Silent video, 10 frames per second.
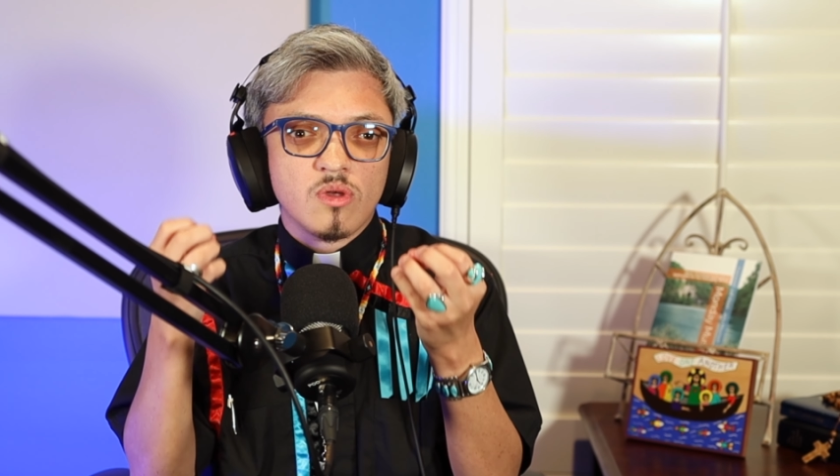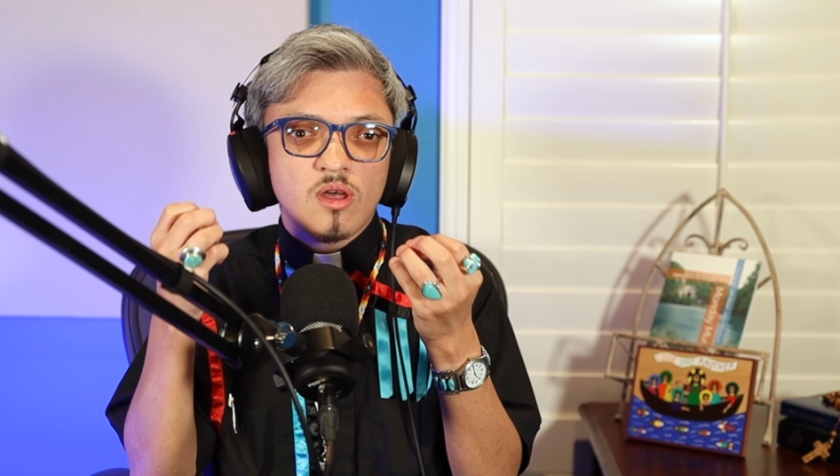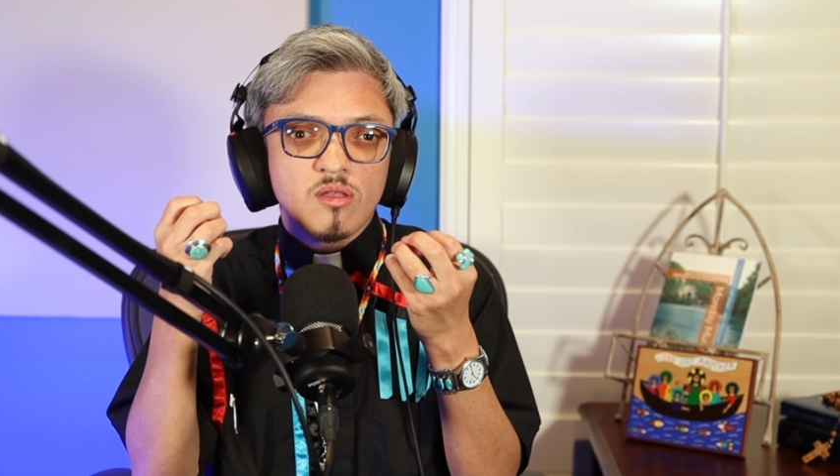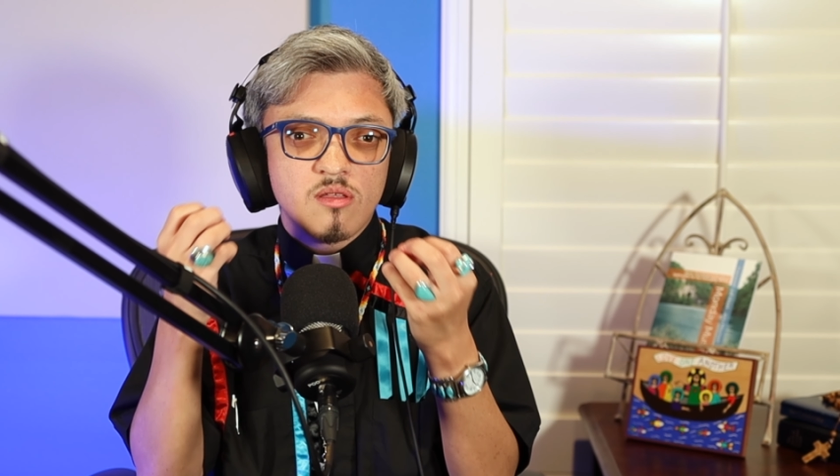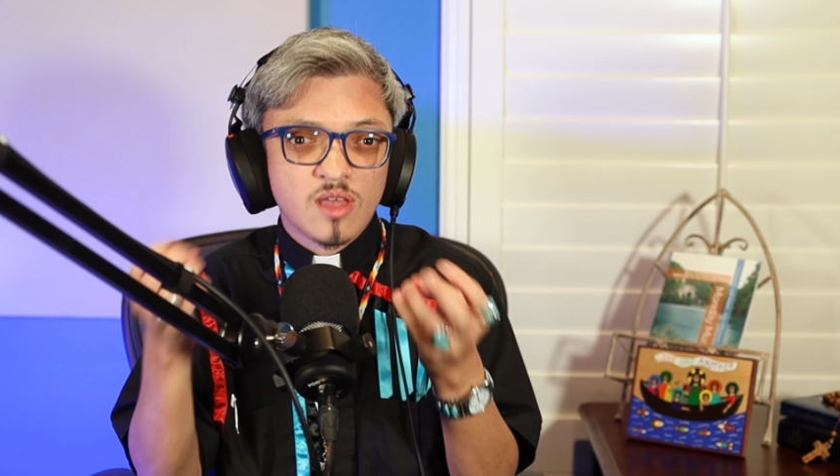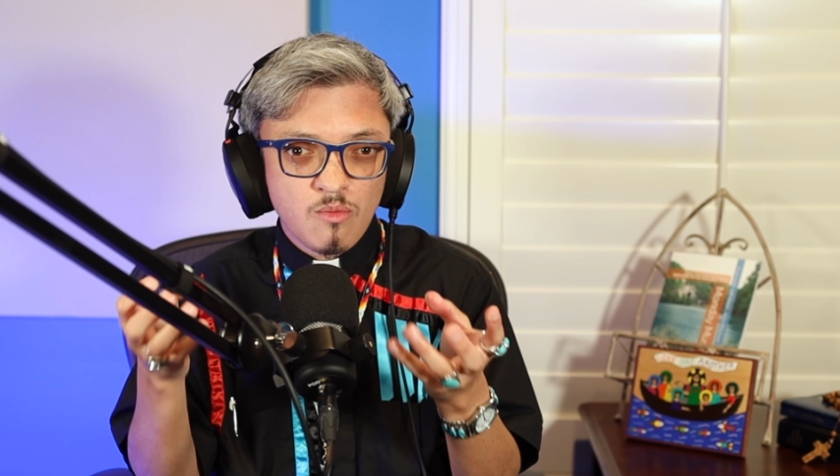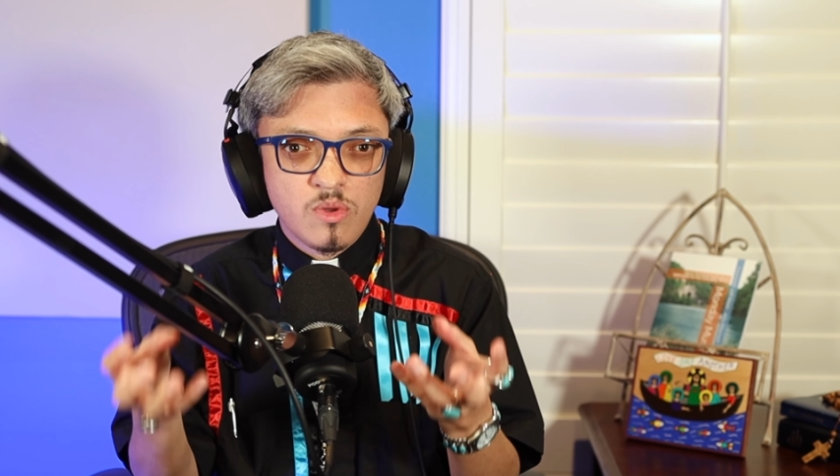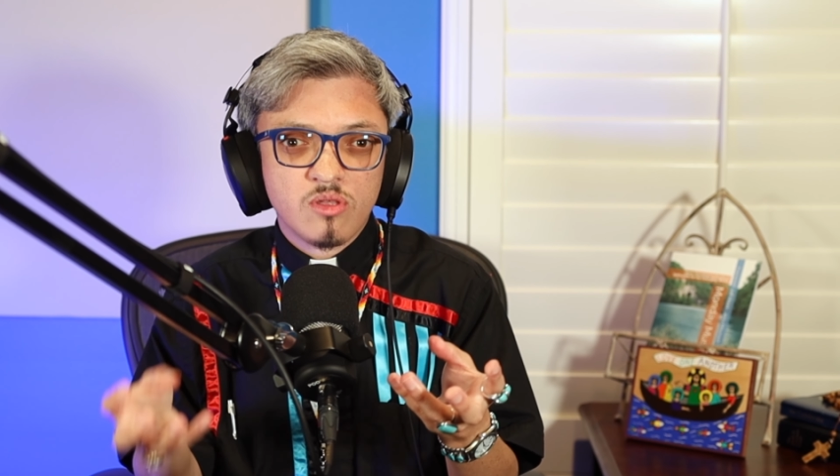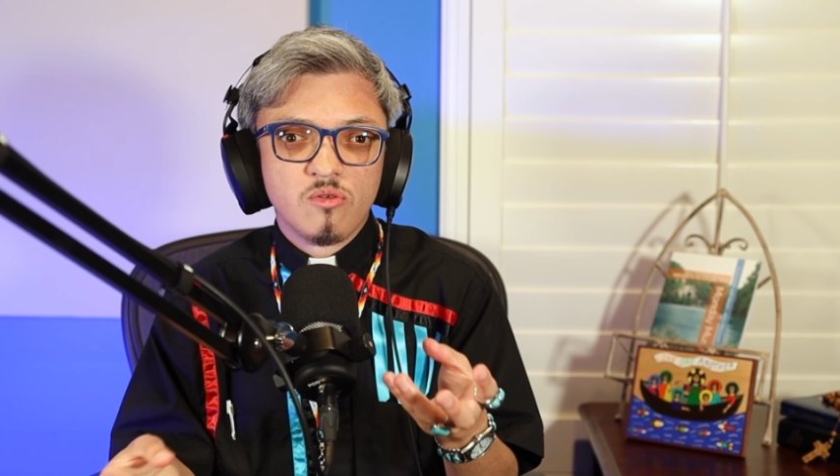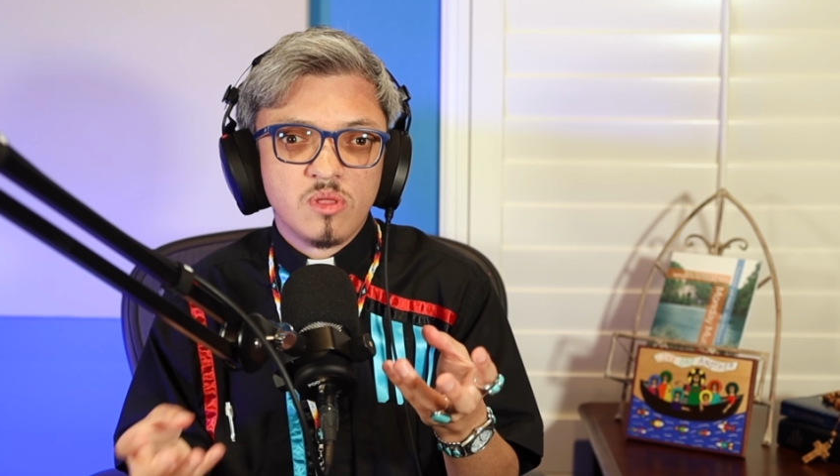to take
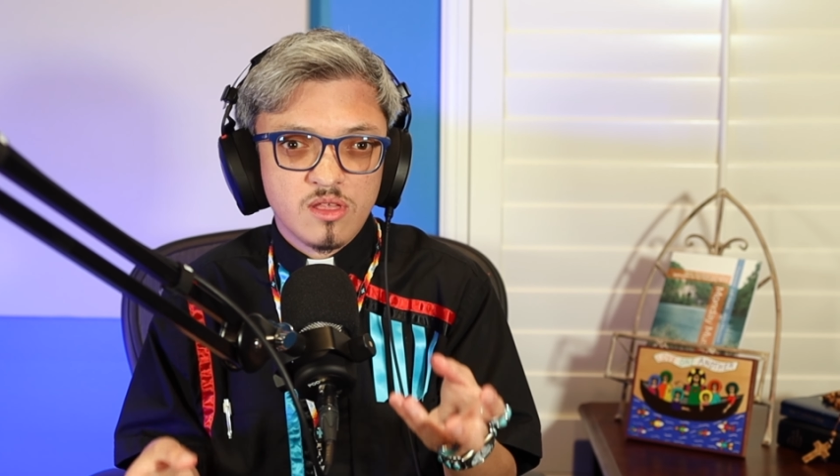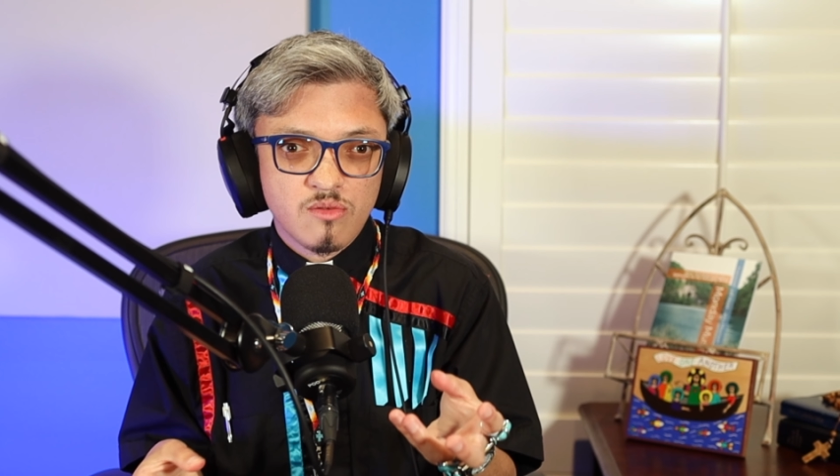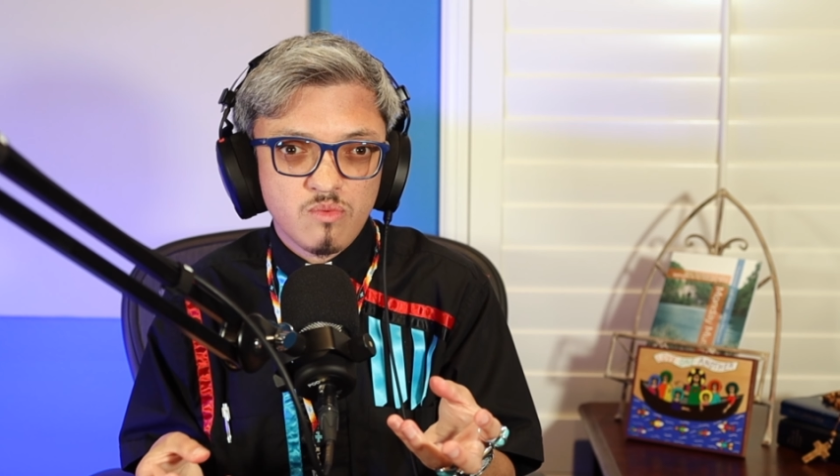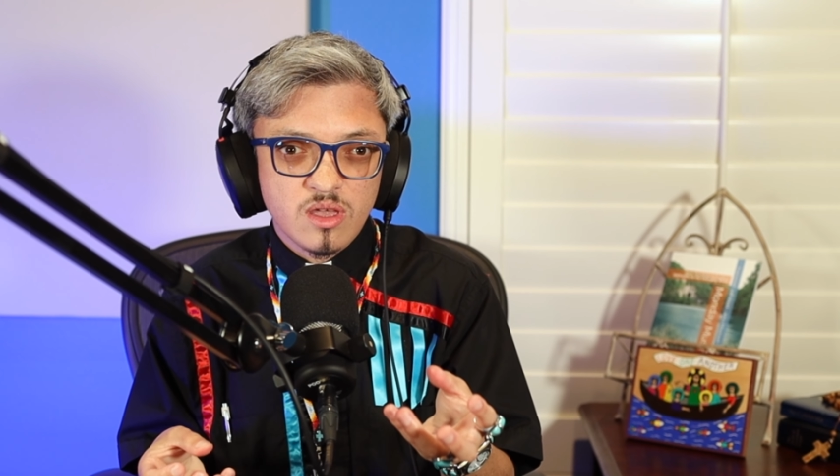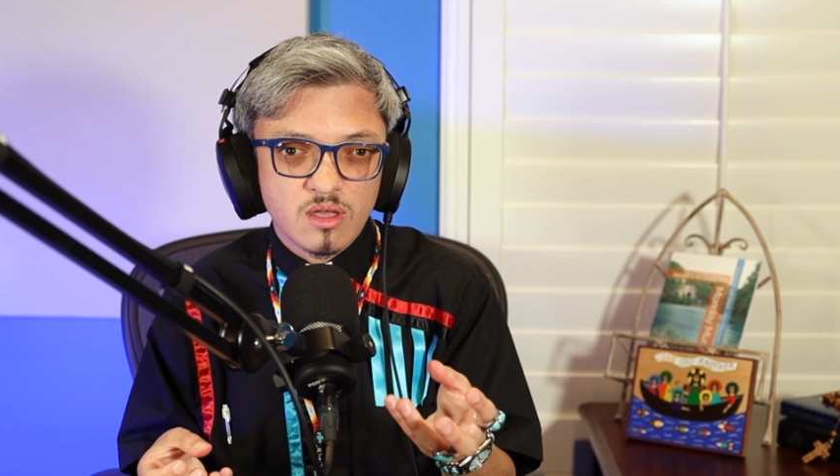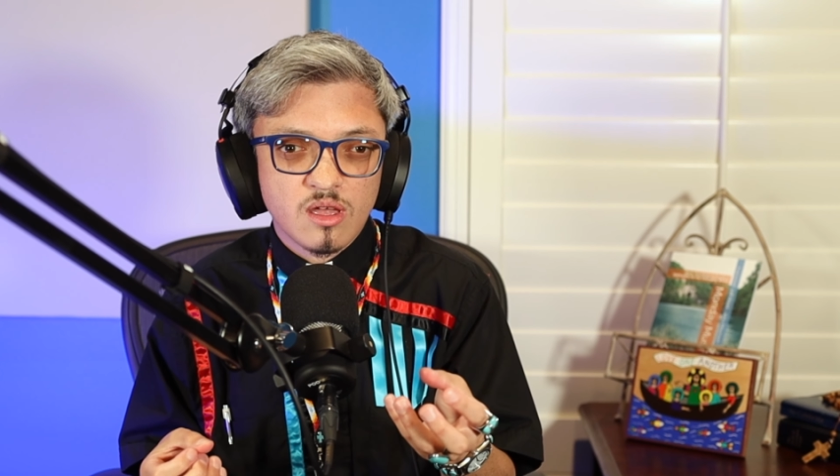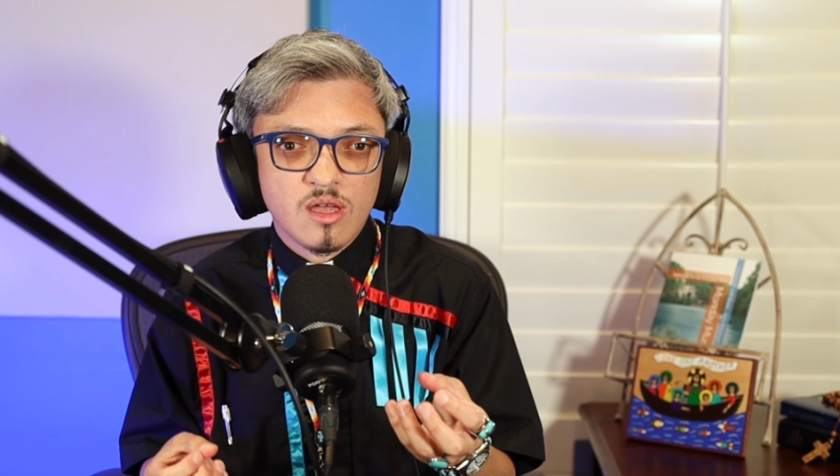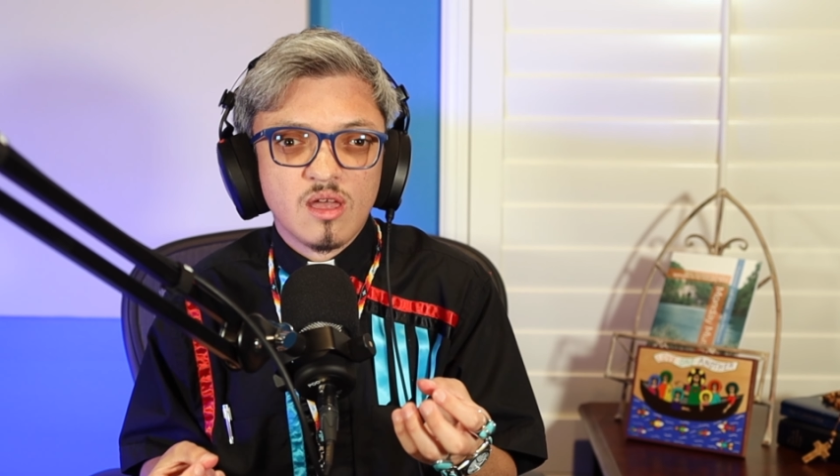with you this week,